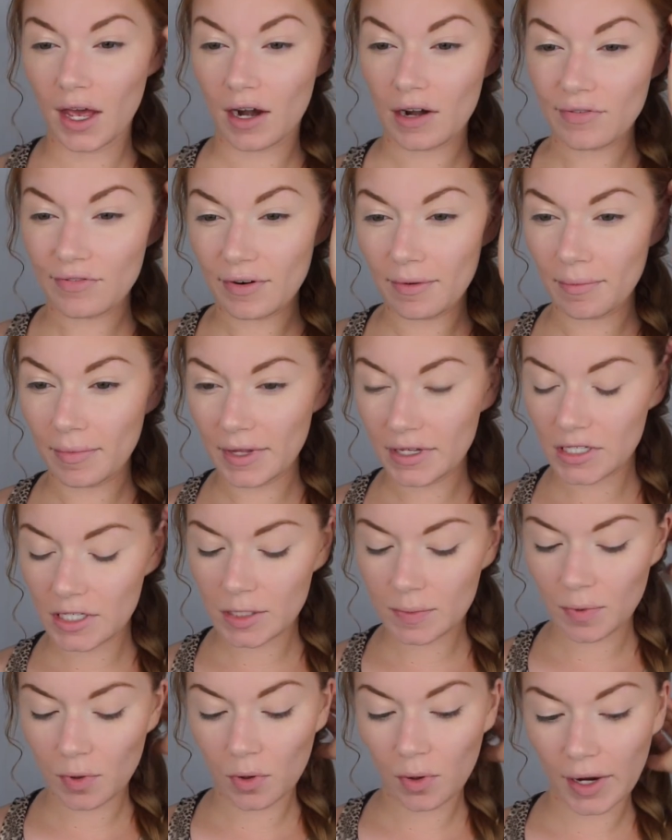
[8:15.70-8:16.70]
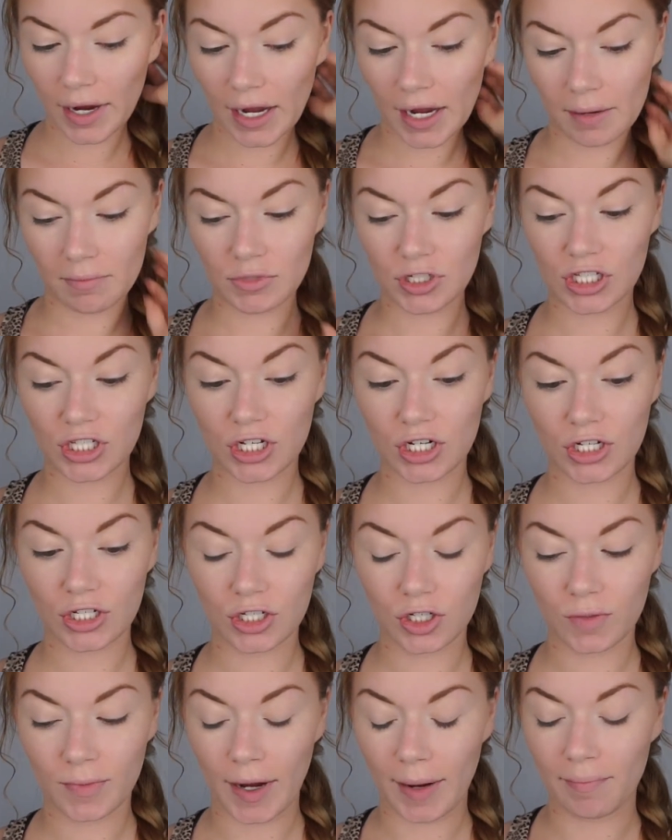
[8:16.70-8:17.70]
And from this point, I'm just gonna
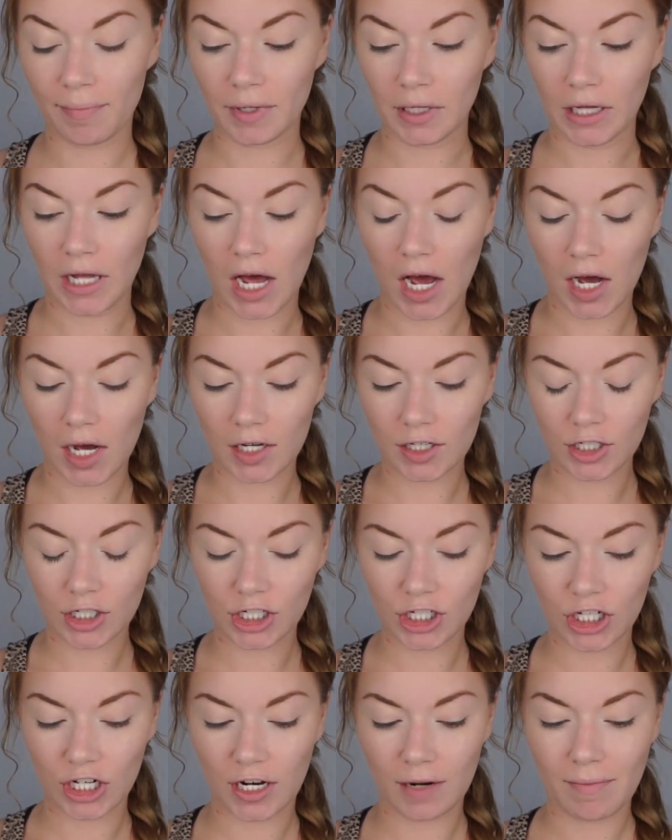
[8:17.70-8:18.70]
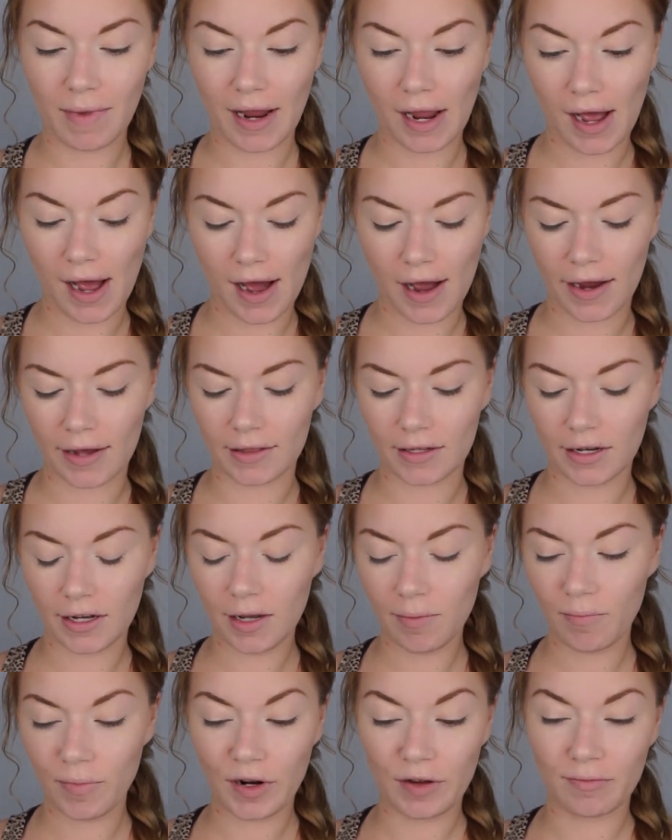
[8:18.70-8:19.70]
do my blush and my
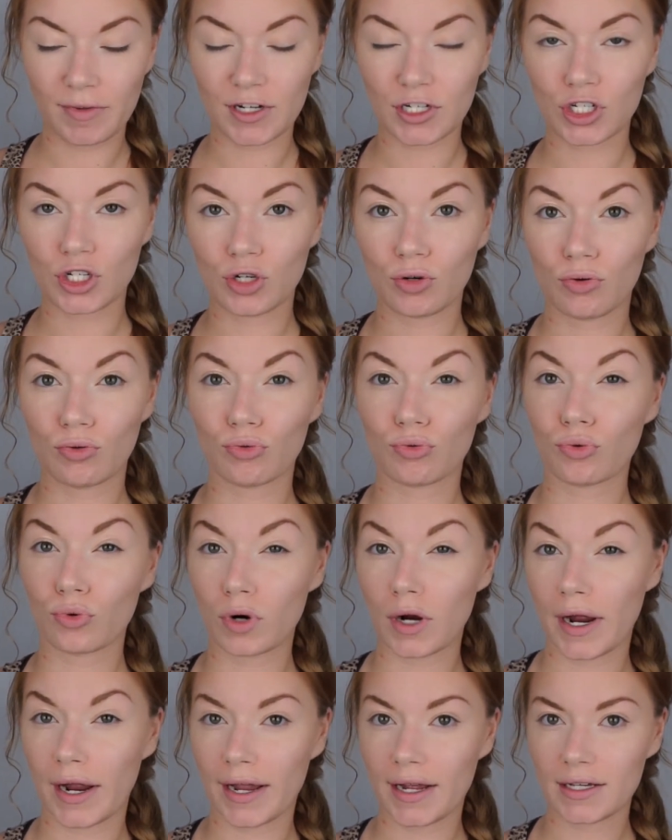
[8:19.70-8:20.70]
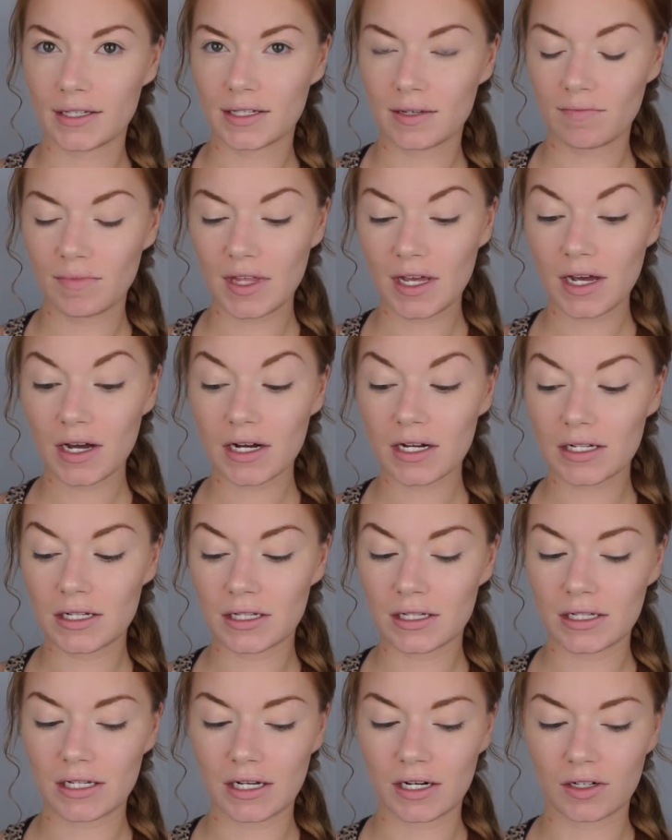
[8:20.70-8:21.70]
highlight, but I've been trying something a
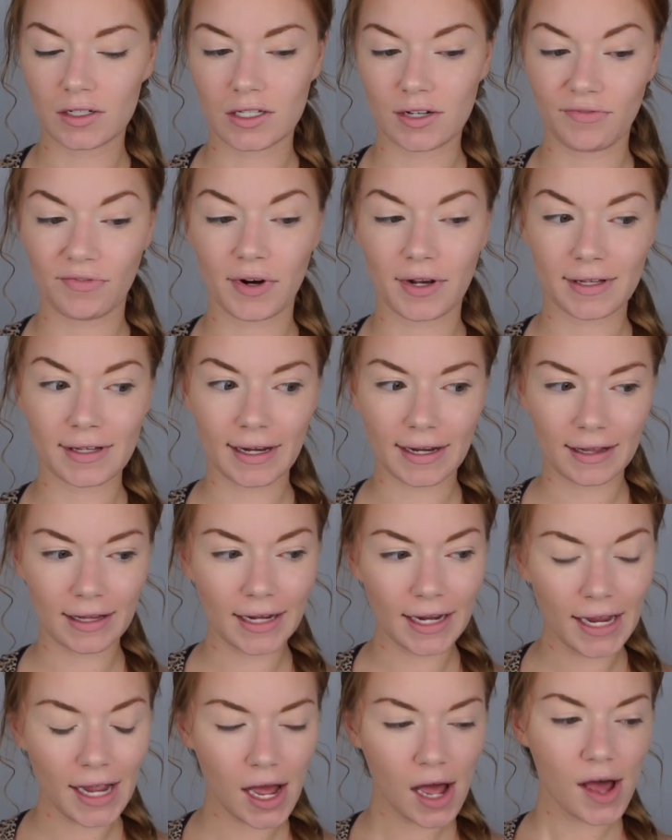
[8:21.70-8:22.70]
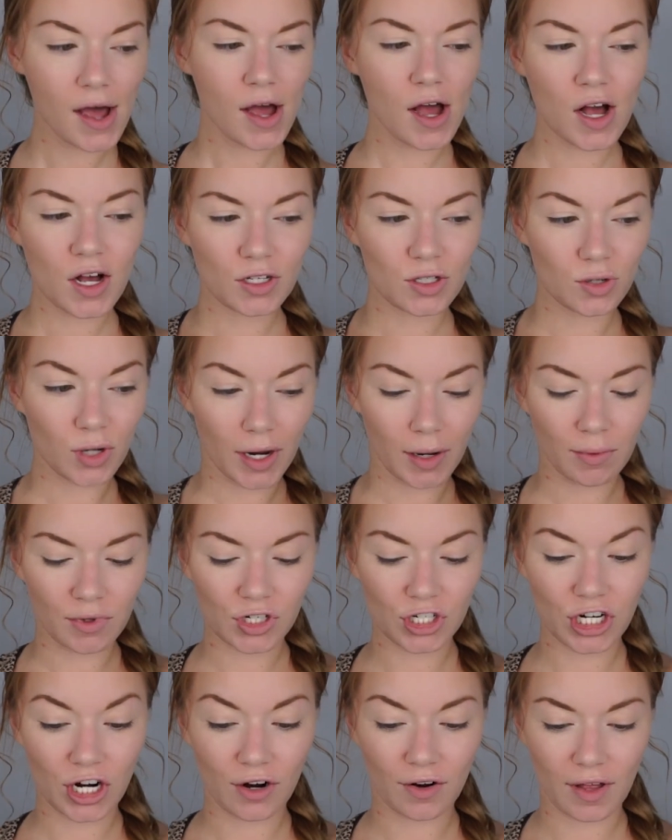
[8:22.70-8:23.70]
little different lately, so I will
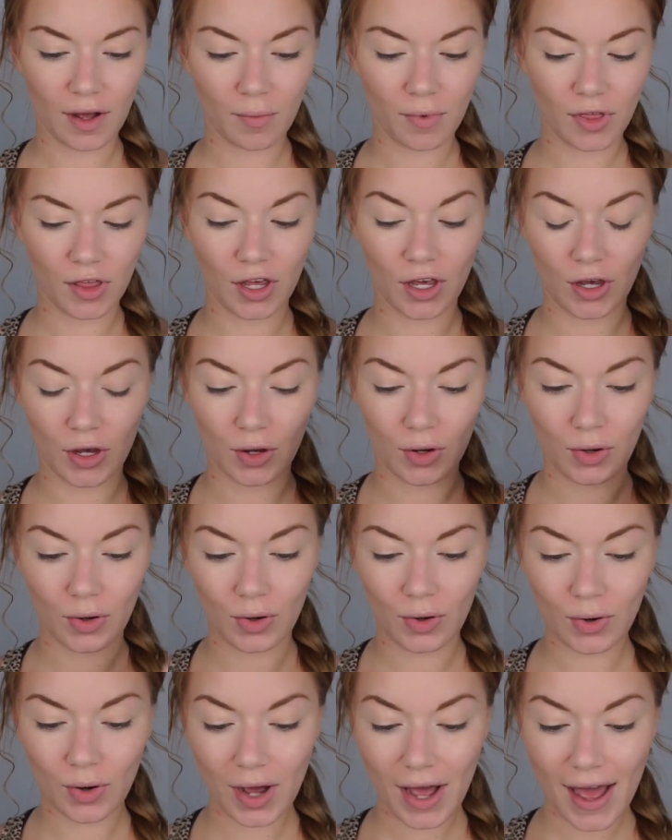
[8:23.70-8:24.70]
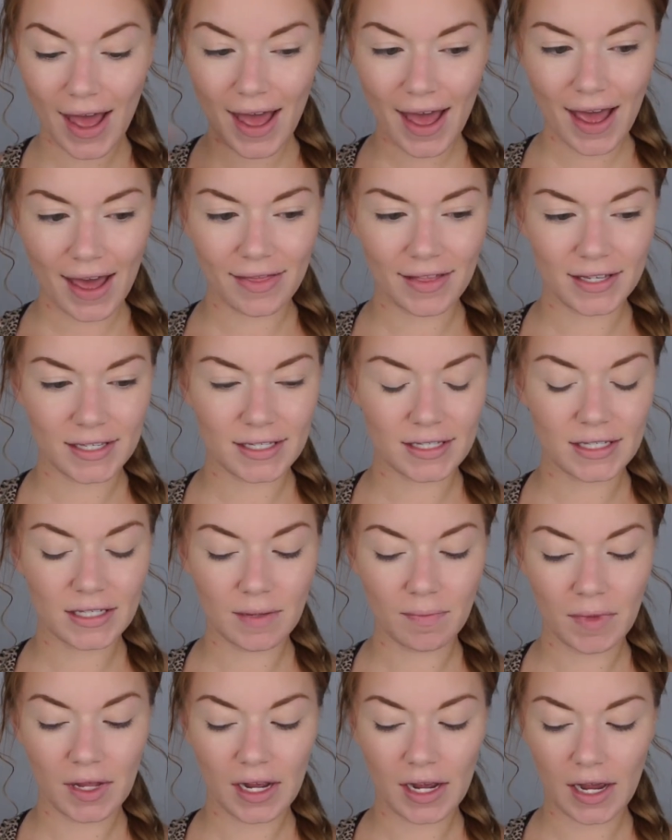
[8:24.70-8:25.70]
share that with you. And this is
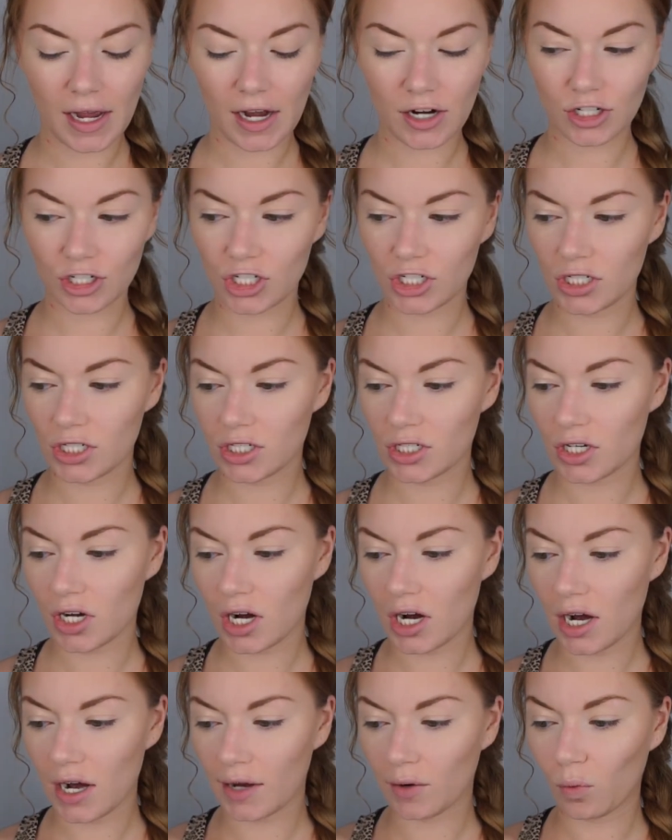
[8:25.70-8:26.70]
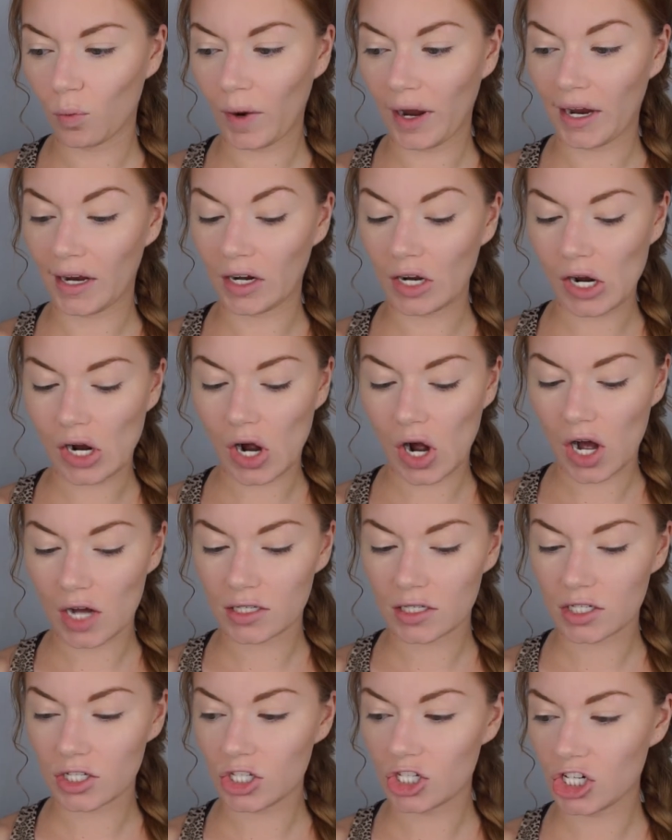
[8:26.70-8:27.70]
something I actually saw on Wayne
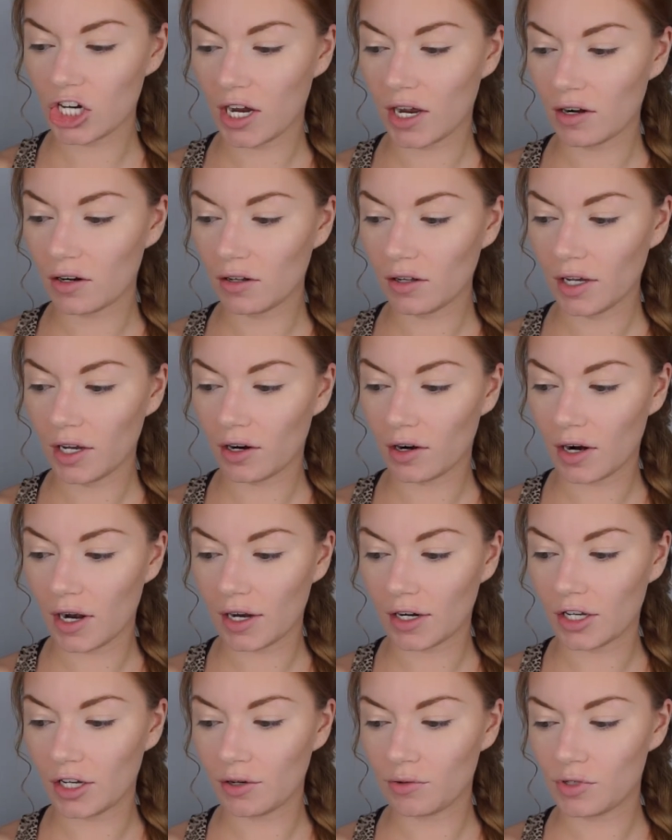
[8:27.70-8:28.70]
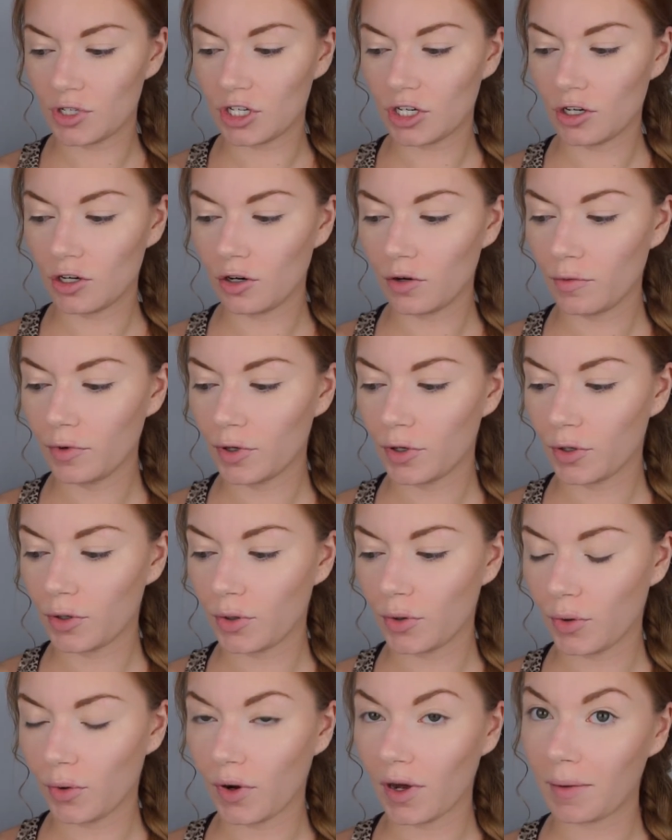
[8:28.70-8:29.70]
Goss's channel here on YouTube,
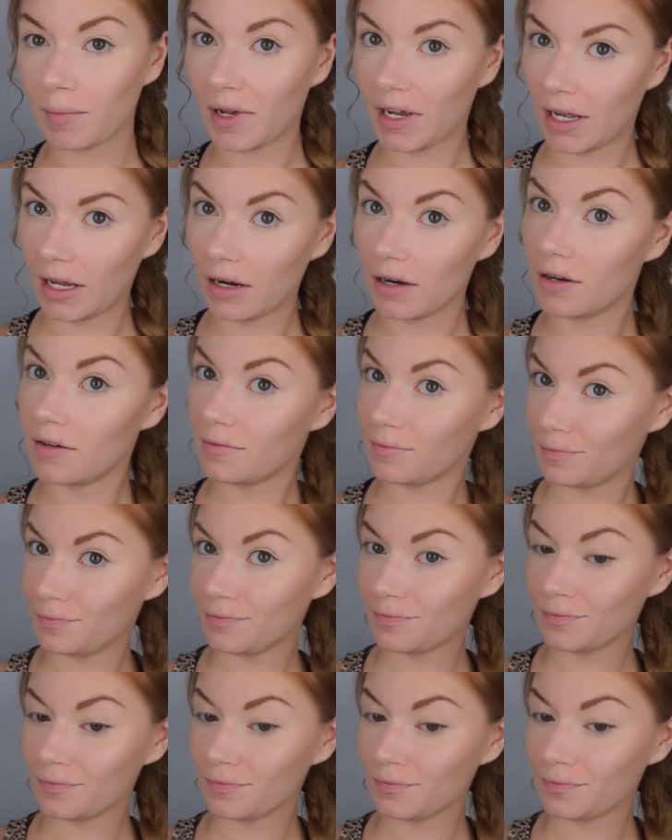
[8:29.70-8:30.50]
who, I mean,